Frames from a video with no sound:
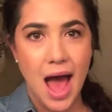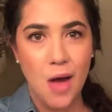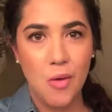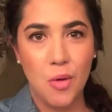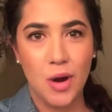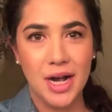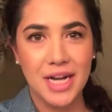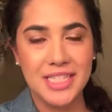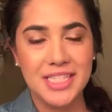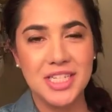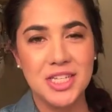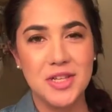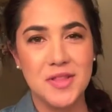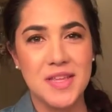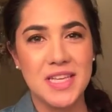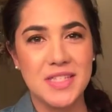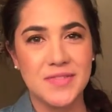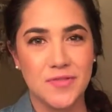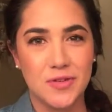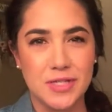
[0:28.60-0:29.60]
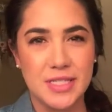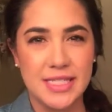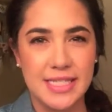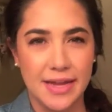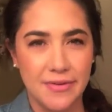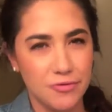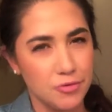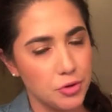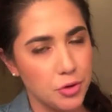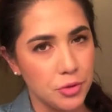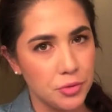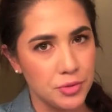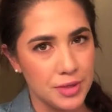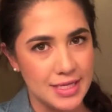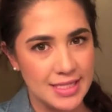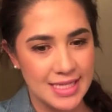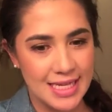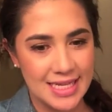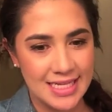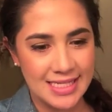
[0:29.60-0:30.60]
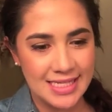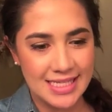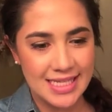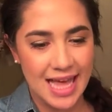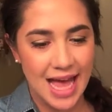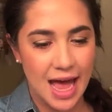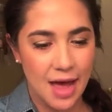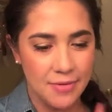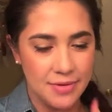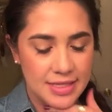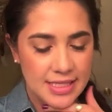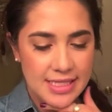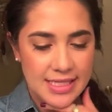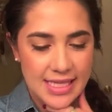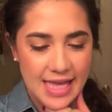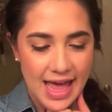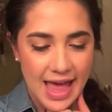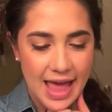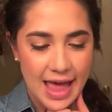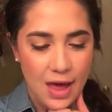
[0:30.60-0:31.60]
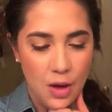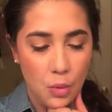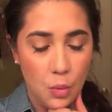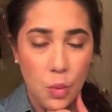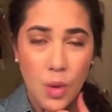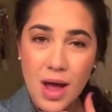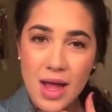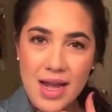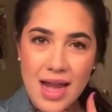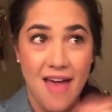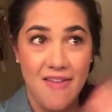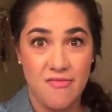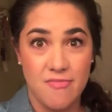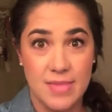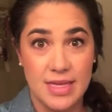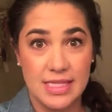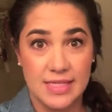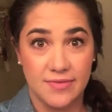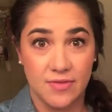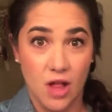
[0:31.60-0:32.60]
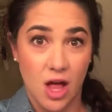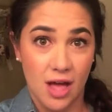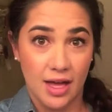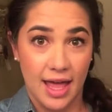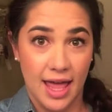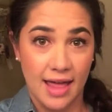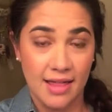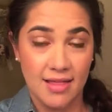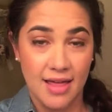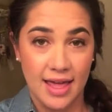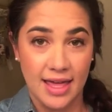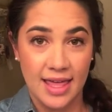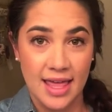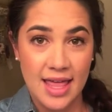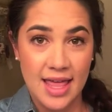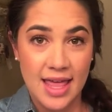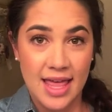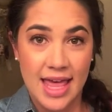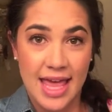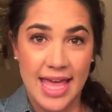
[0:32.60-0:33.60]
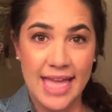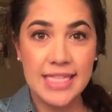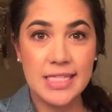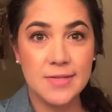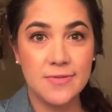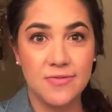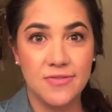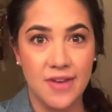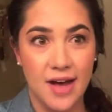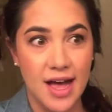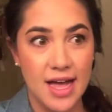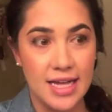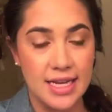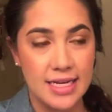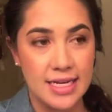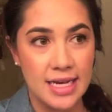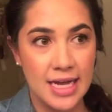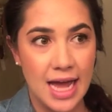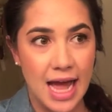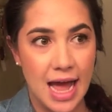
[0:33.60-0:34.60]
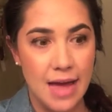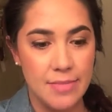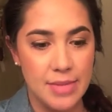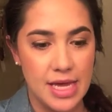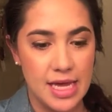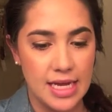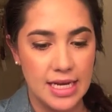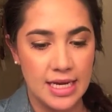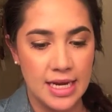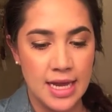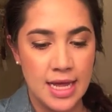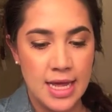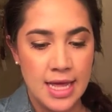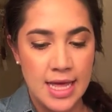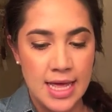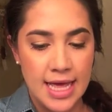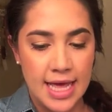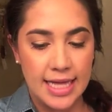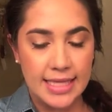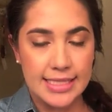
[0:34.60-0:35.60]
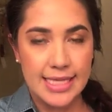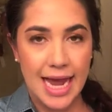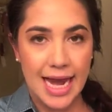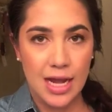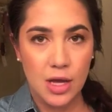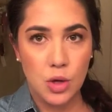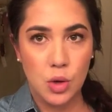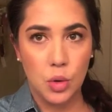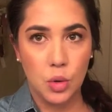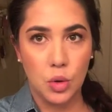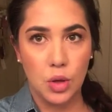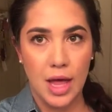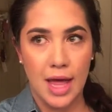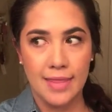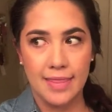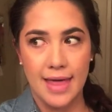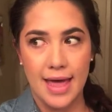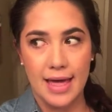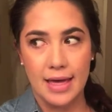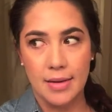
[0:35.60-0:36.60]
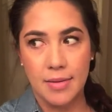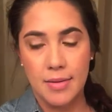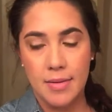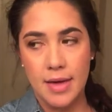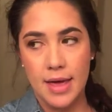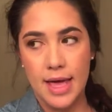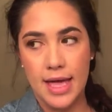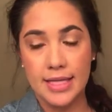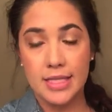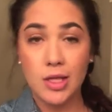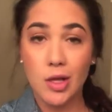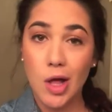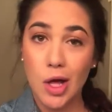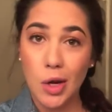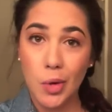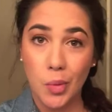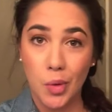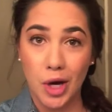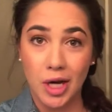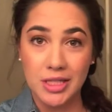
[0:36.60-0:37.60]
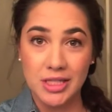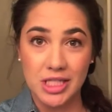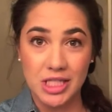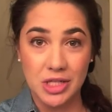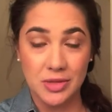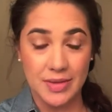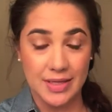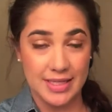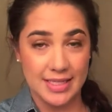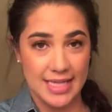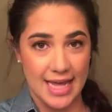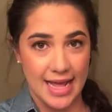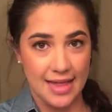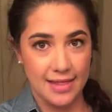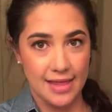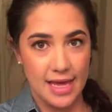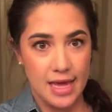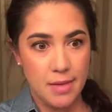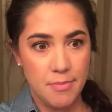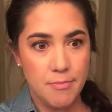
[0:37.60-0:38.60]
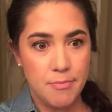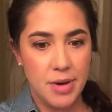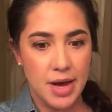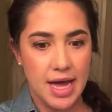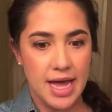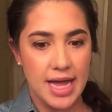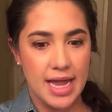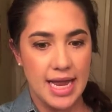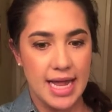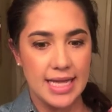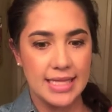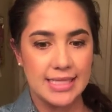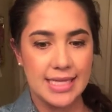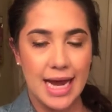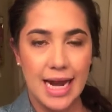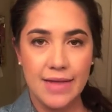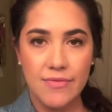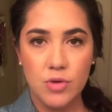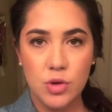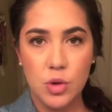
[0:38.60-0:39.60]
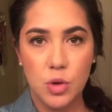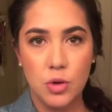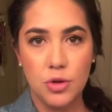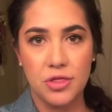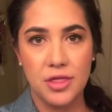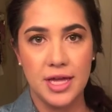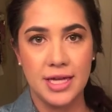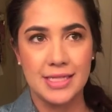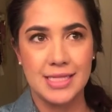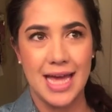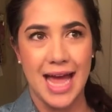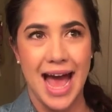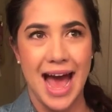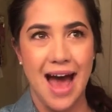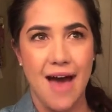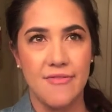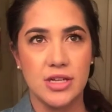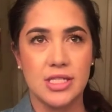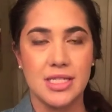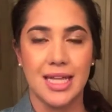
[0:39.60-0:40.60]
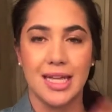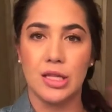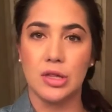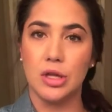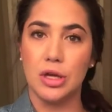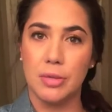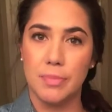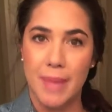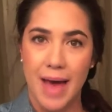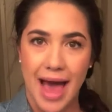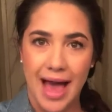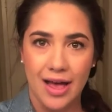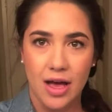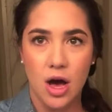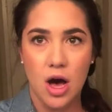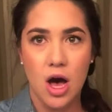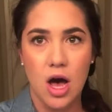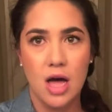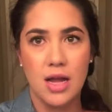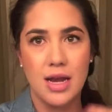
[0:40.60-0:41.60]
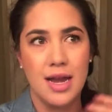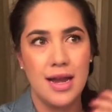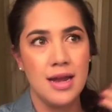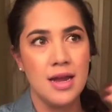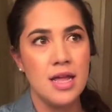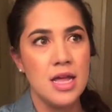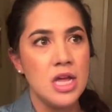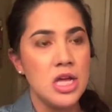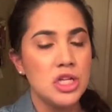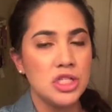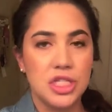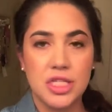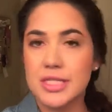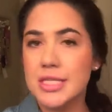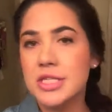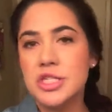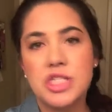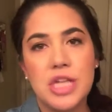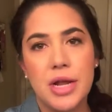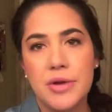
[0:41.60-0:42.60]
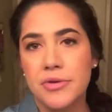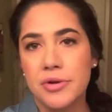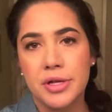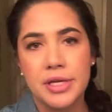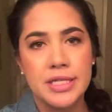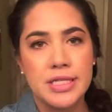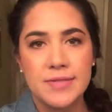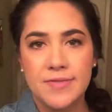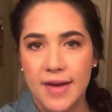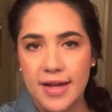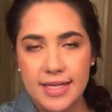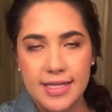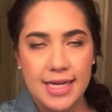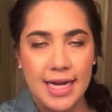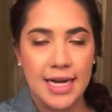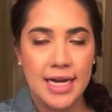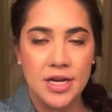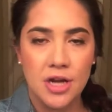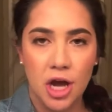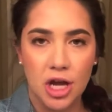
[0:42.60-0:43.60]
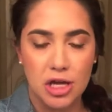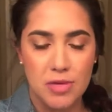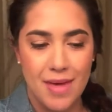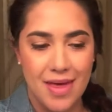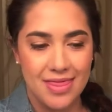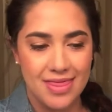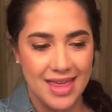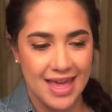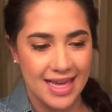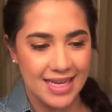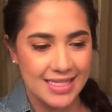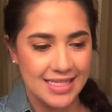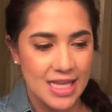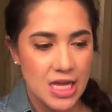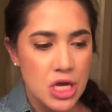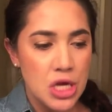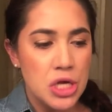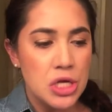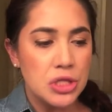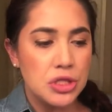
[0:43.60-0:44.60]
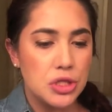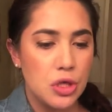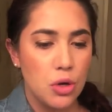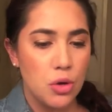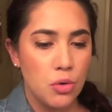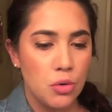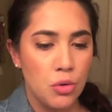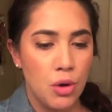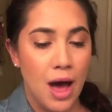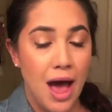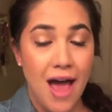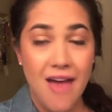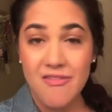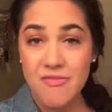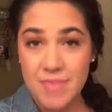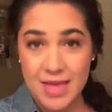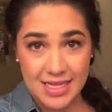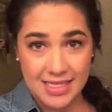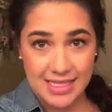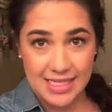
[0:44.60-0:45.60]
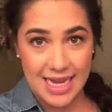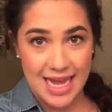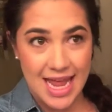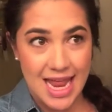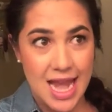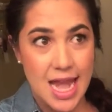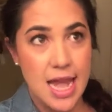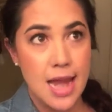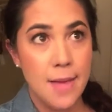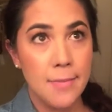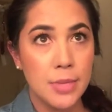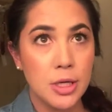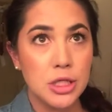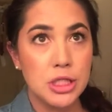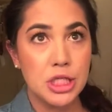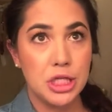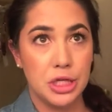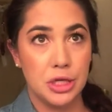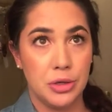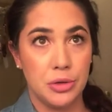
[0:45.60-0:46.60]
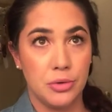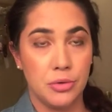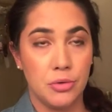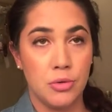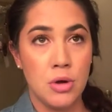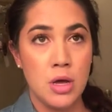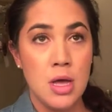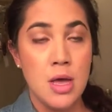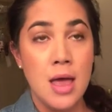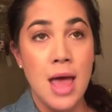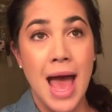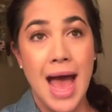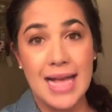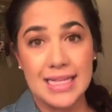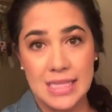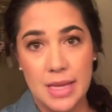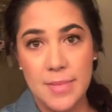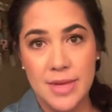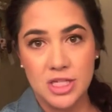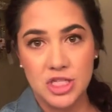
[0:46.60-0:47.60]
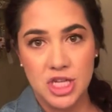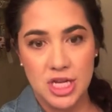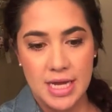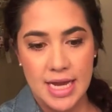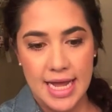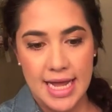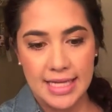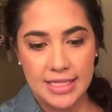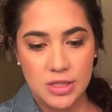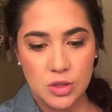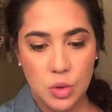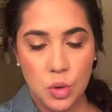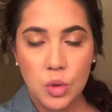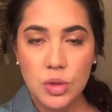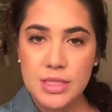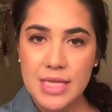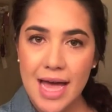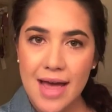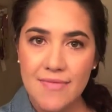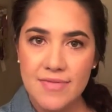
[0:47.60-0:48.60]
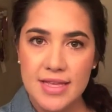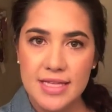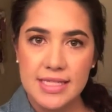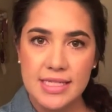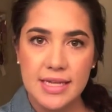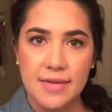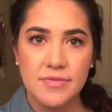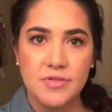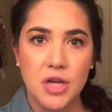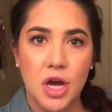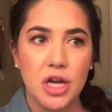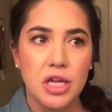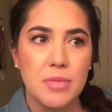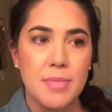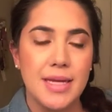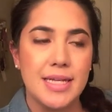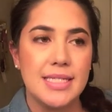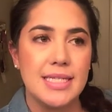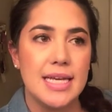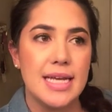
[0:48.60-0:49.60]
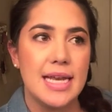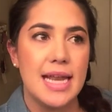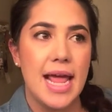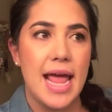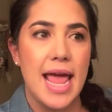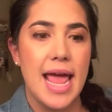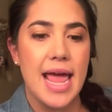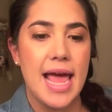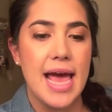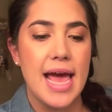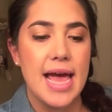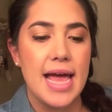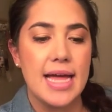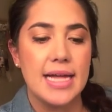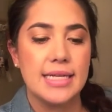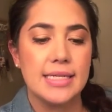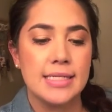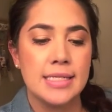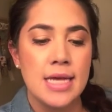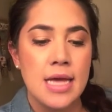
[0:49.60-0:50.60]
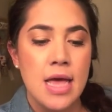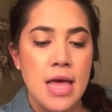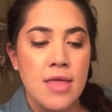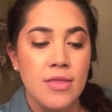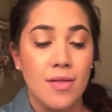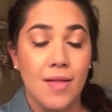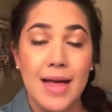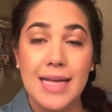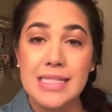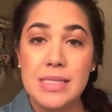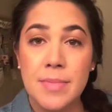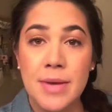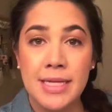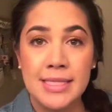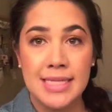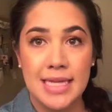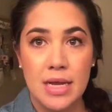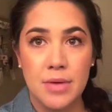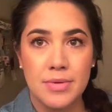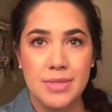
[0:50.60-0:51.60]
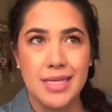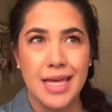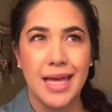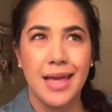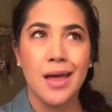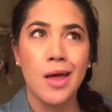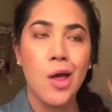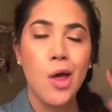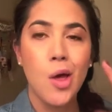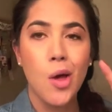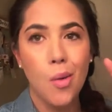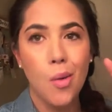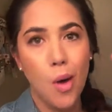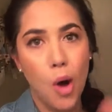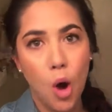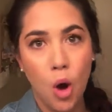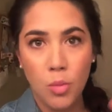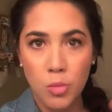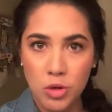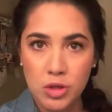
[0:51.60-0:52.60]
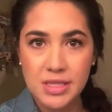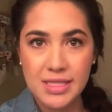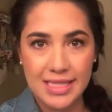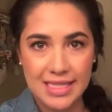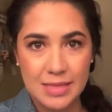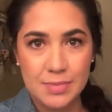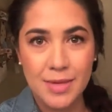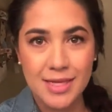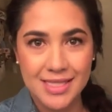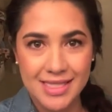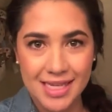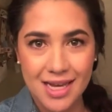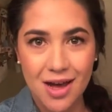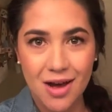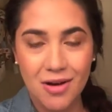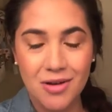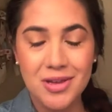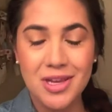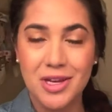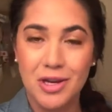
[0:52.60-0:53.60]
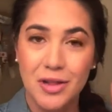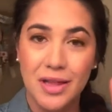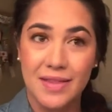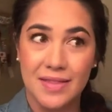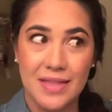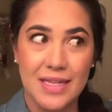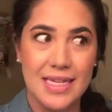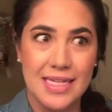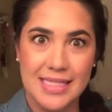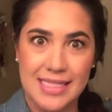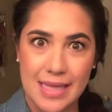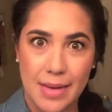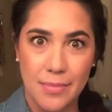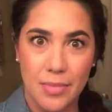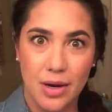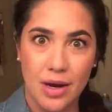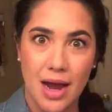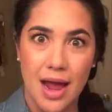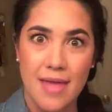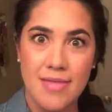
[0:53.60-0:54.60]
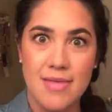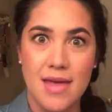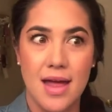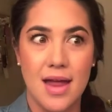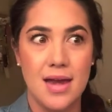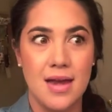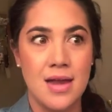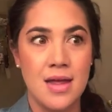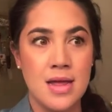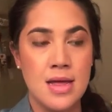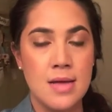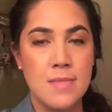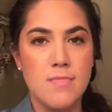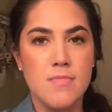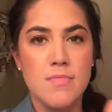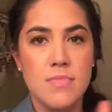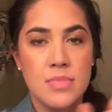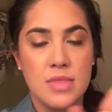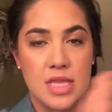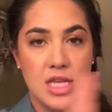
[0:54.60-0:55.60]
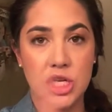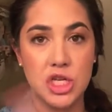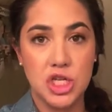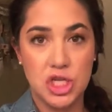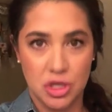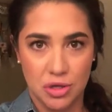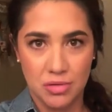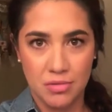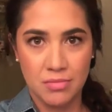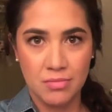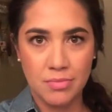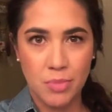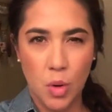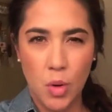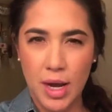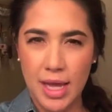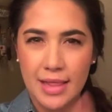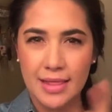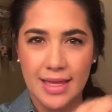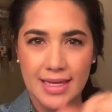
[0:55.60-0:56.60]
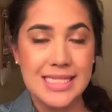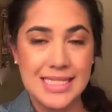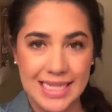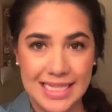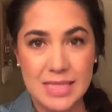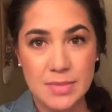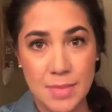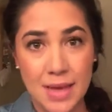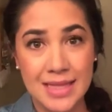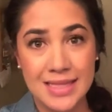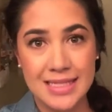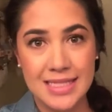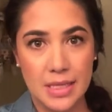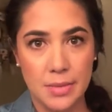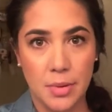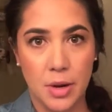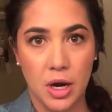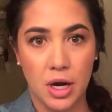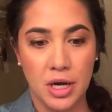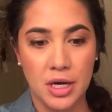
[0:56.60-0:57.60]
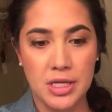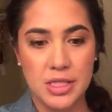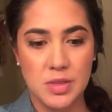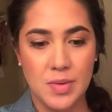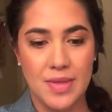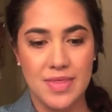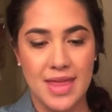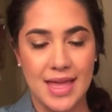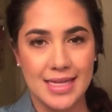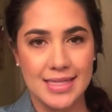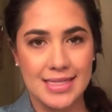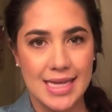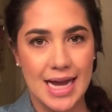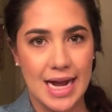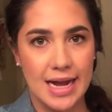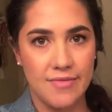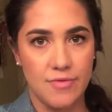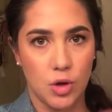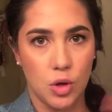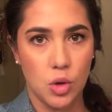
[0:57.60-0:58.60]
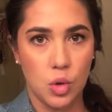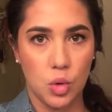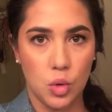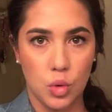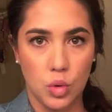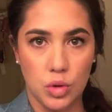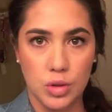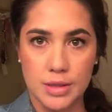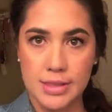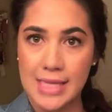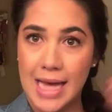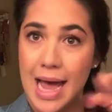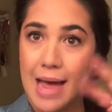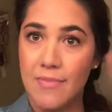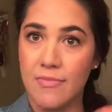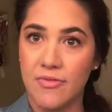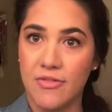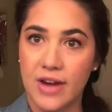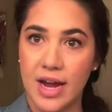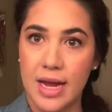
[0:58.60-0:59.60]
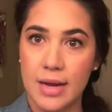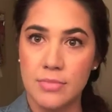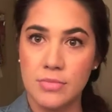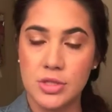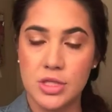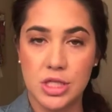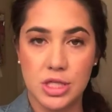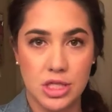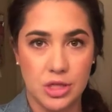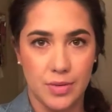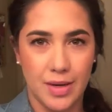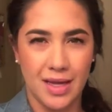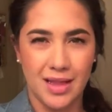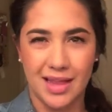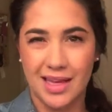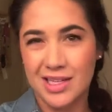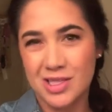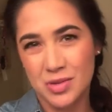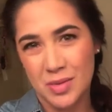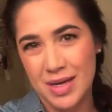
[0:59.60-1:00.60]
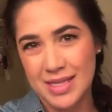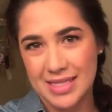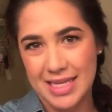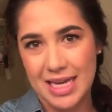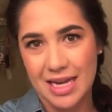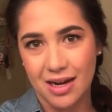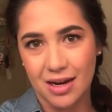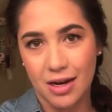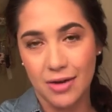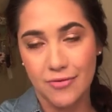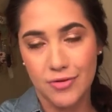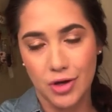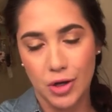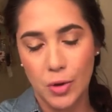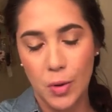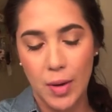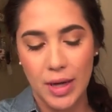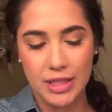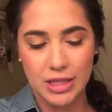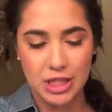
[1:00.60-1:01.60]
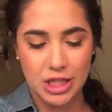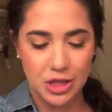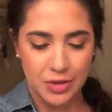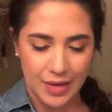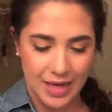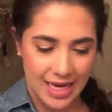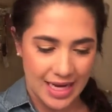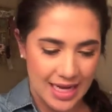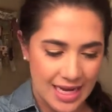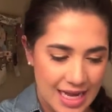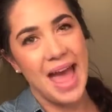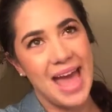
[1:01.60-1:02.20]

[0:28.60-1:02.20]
I wanted to do this for several reasons. I would say one, I've missed vlogging. Like it's fun. I mean, it's kind of cool. And like it's a lot of work to do it daily, but it's kind of a cool thing to have and to like look back on and just in general, it's fun to kind of document things. So I've missed it. Number two, as I mentioned, it's cool to have this stuff documented. And the last time I did it was like almost six months ago, you know, like the December and then the June point, like six months apart. So I think it's kind of a cool time frame to do it, like twice a year if you're going to do it.